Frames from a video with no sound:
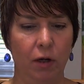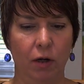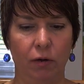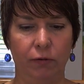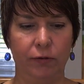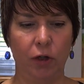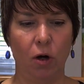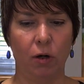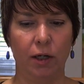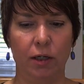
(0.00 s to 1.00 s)
of
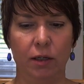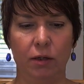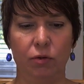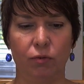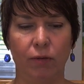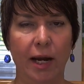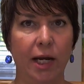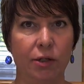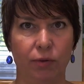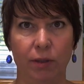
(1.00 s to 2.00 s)
targeted
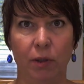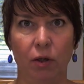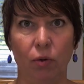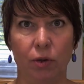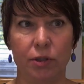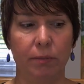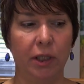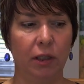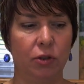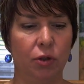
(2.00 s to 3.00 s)
ray treatment or
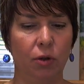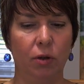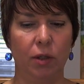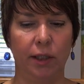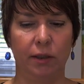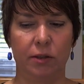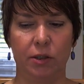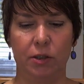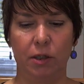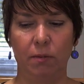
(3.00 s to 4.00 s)
something internal like a
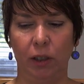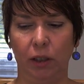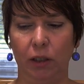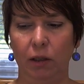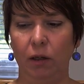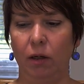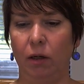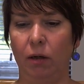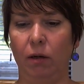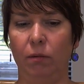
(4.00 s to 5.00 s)
systemic
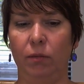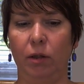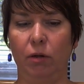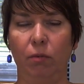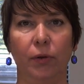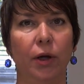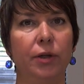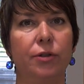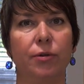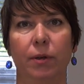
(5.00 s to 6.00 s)

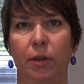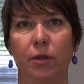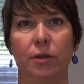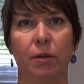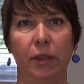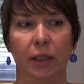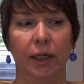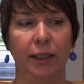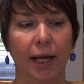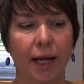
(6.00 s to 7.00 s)
blood treatment or something
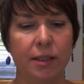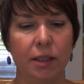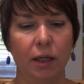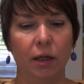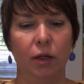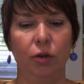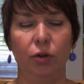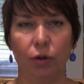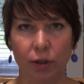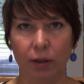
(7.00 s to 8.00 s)
like that,
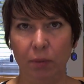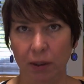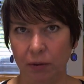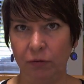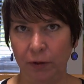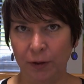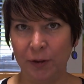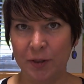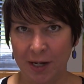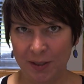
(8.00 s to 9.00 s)
you're going to be able to feel
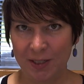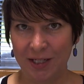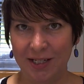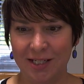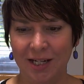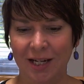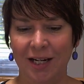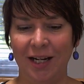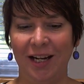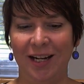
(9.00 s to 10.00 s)
those energies,
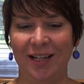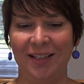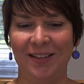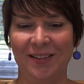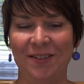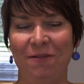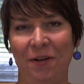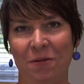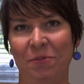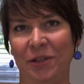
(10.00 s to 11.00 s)
and they're going to
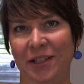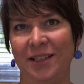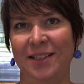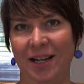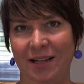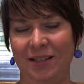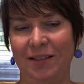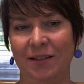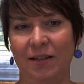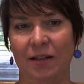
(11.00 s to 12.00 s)
feel pretty
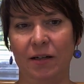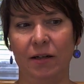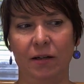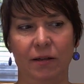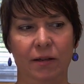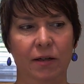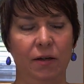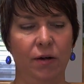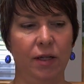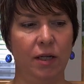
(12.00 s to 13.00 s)
intense.
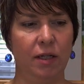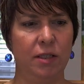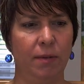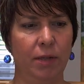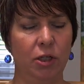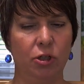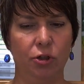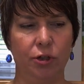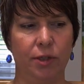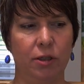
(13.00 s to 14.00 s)
And some of the
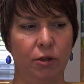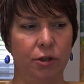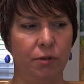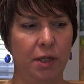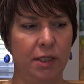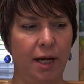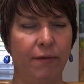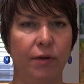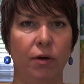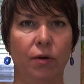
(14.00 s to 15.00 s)
surgeries
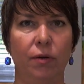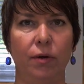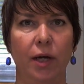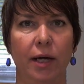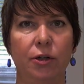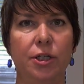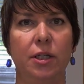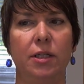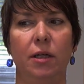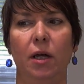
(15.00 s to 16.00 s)
have their own
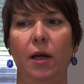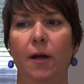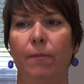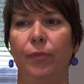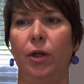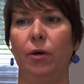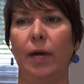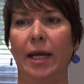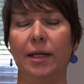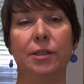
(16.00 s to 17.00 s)
energies, and
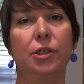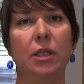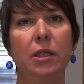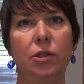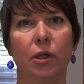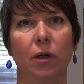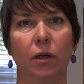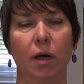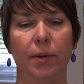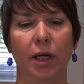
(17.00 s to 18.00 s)
anesthesia
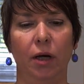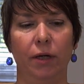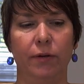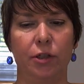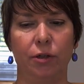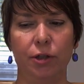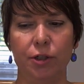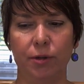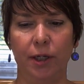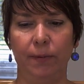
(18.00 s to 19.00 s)
coming out of a
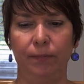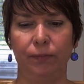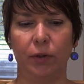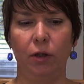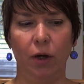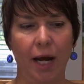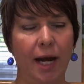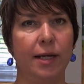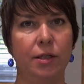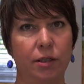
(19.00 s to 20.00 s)
surgery
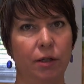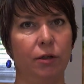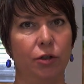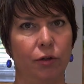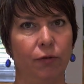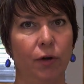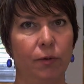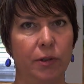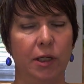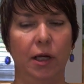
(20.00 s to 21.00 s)
has a signature
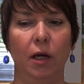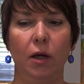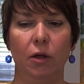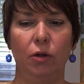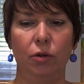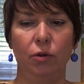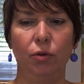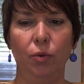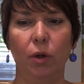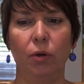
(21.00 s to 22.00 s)
frequency.
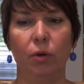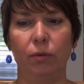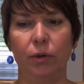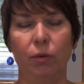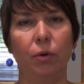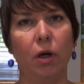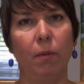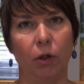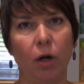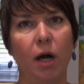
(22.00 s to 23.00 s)
You will come
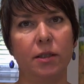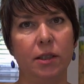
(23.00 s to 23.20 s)
across